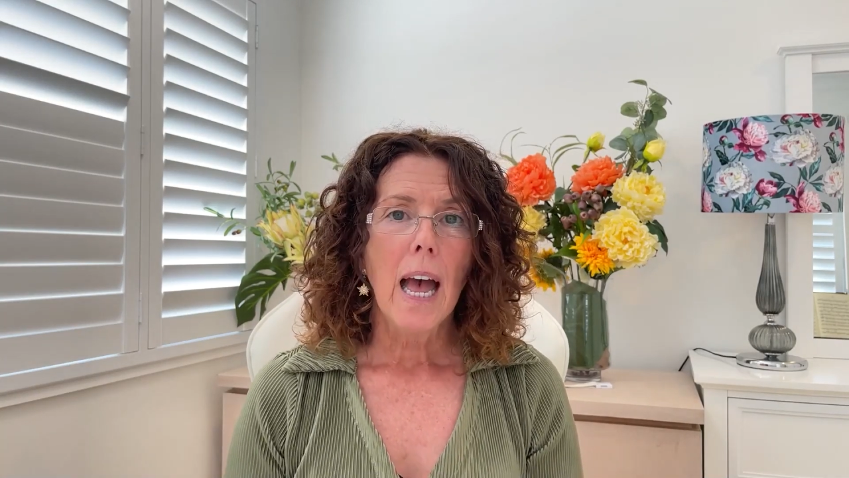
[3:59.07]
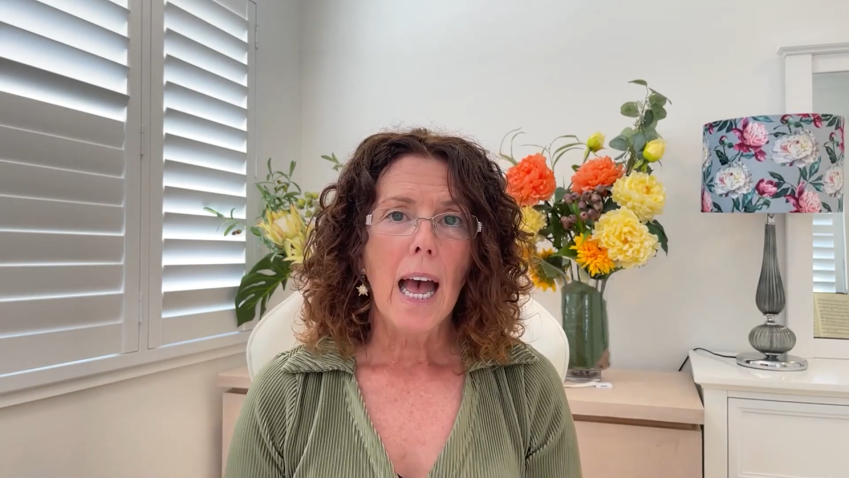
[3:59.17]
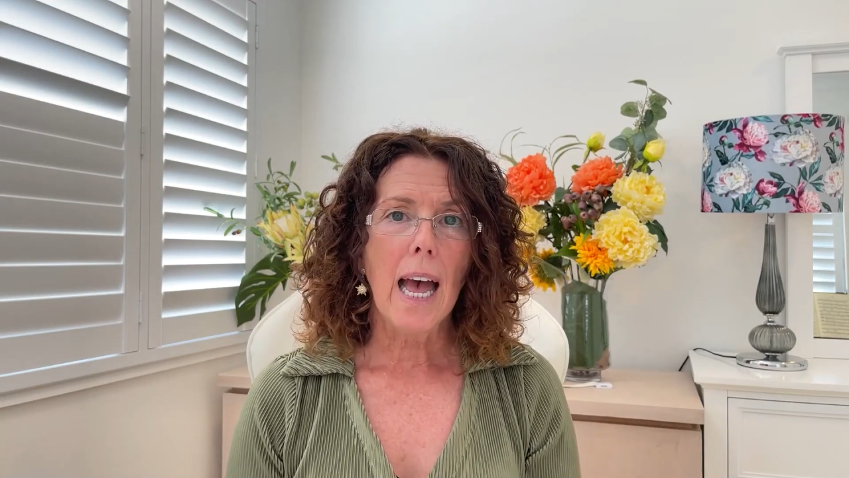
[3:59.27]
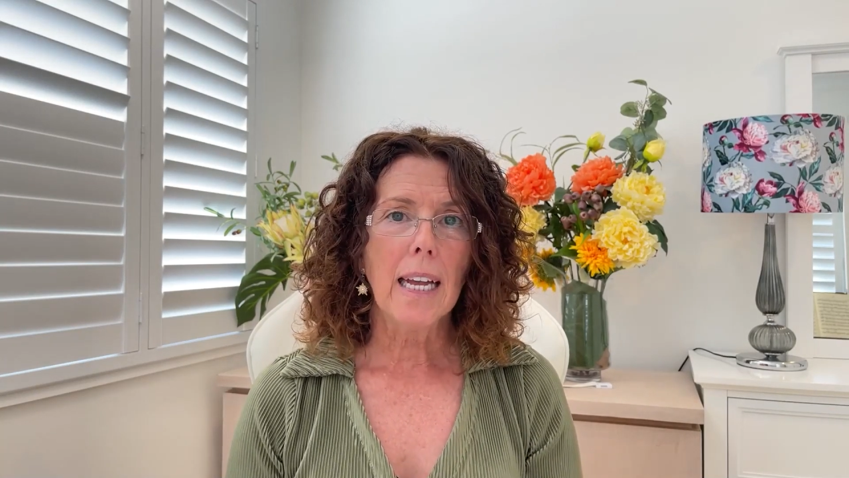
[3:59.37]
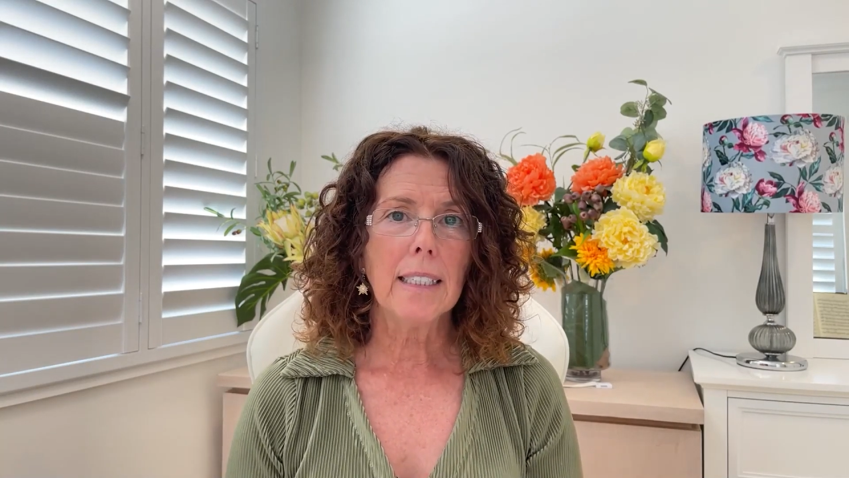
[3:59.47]

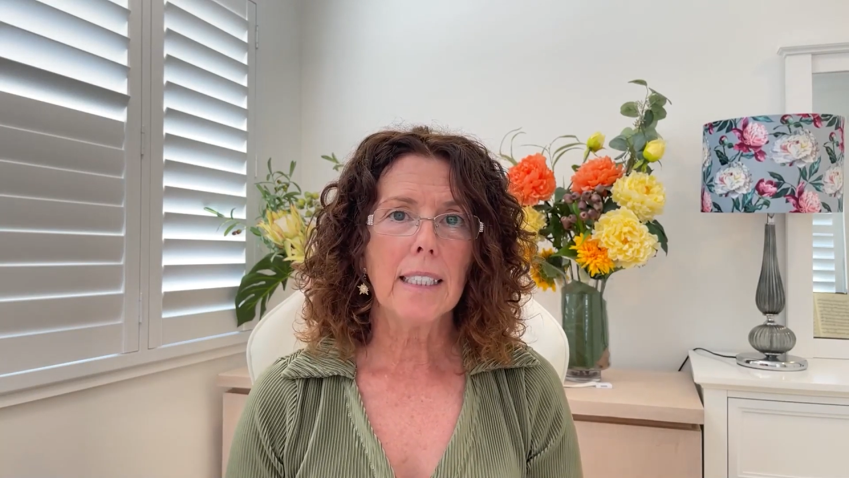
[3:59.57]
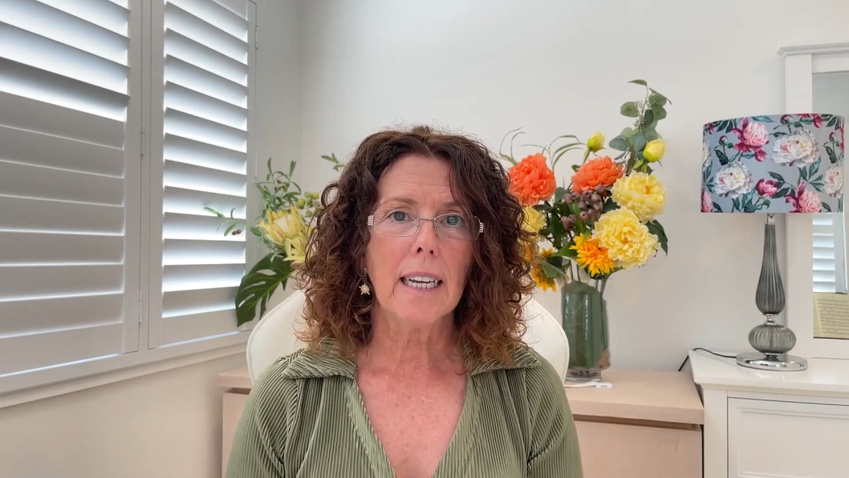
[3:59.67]
And